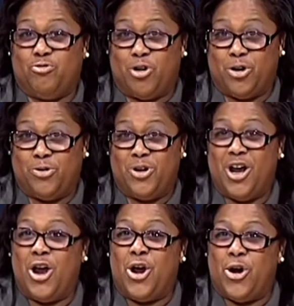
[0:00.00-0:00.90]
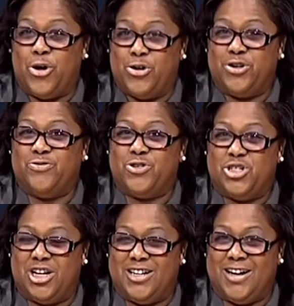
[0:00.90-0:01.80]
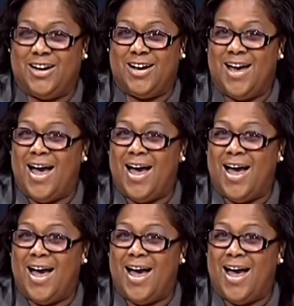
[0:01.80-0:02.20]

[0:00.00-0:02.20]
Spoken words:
Road, Herndon, Virginia.